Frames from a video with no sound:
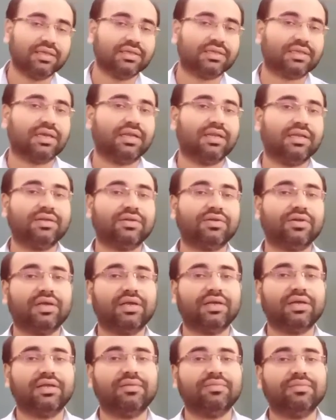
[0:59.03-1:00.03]
Scalene
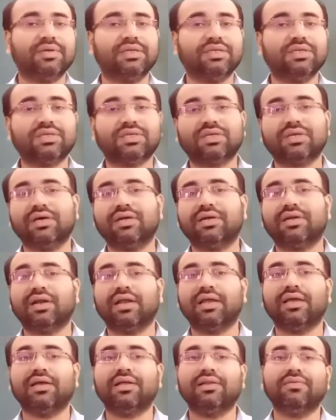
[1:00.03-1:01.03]
triangle means a
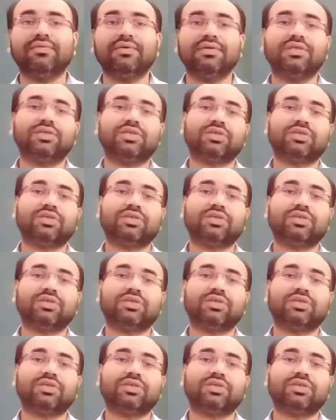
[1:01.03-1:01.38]
triangle